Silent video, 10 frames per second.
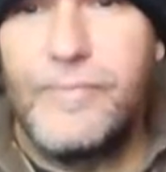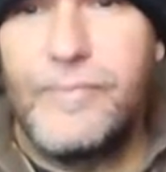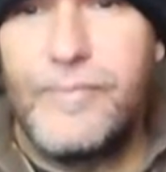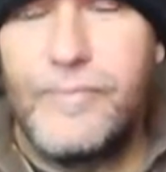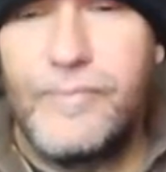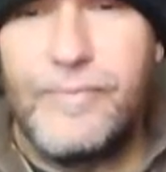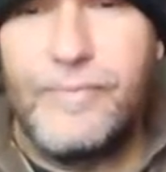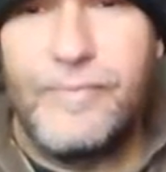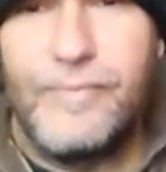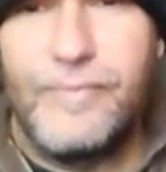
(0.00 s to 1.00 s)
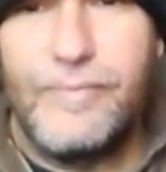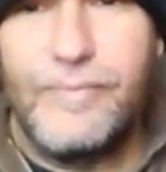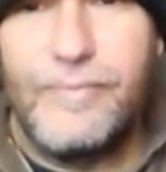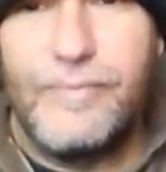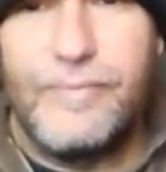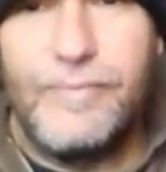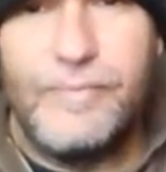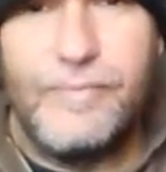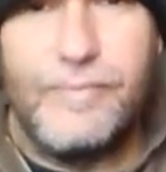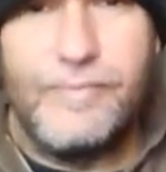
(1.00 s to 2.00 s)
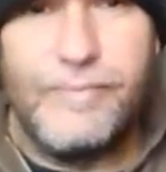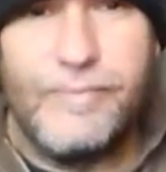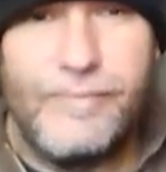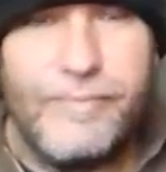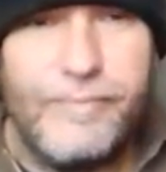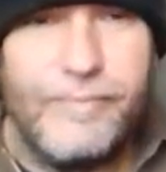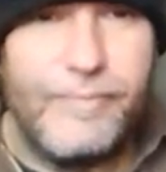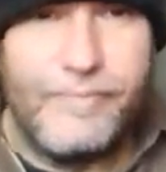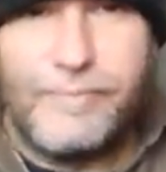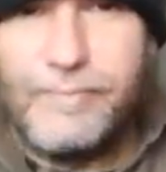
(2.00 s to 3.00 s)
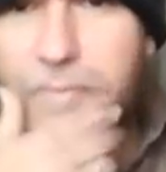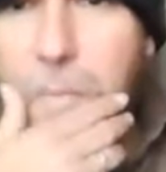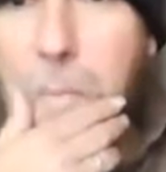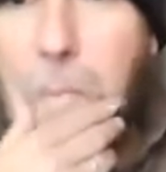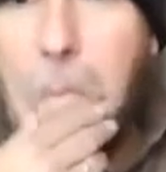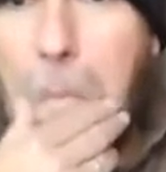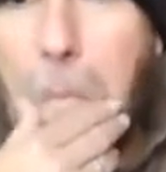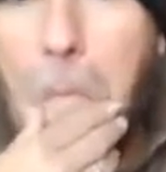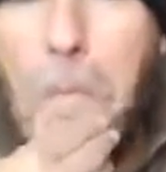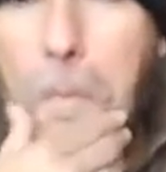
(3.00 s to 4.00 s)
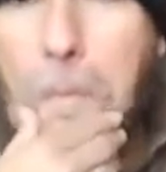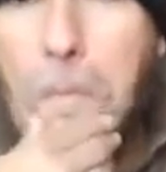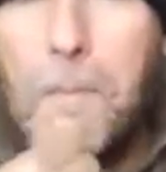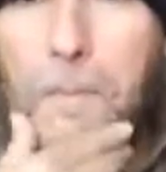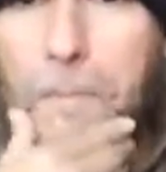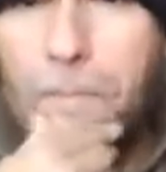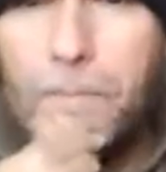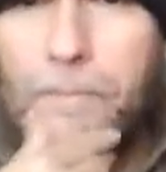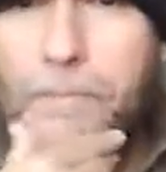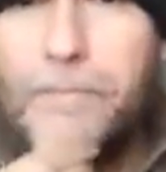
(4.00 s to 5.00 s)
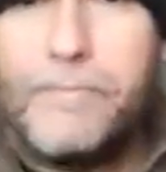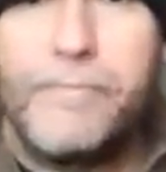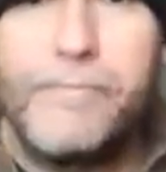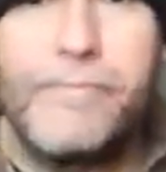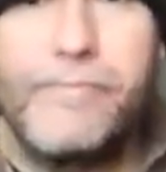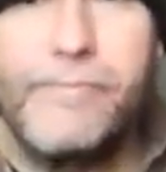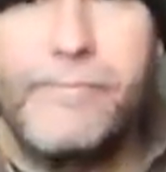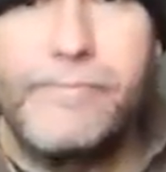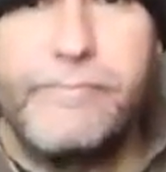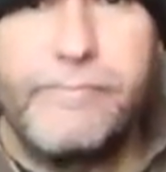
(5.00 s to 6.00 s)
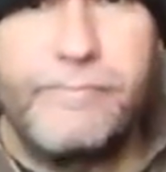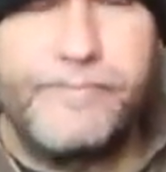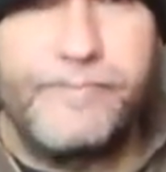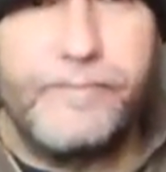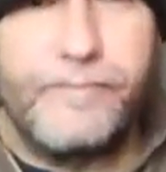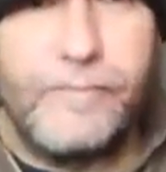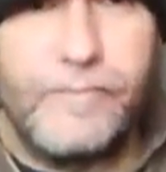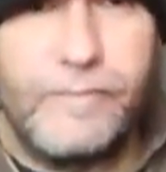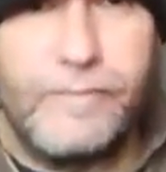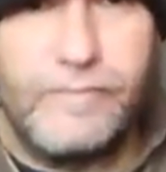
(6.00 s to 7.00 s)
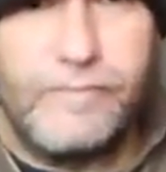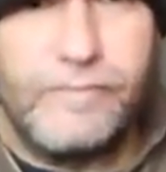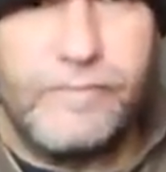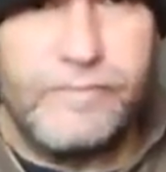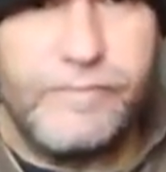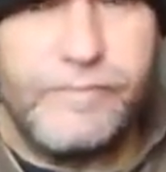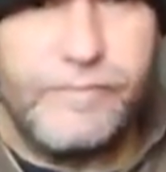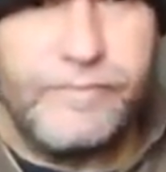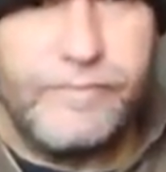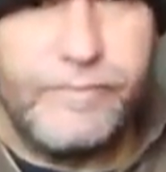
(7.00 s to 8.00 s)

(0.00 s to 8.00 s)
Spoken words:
This person isn't speaking.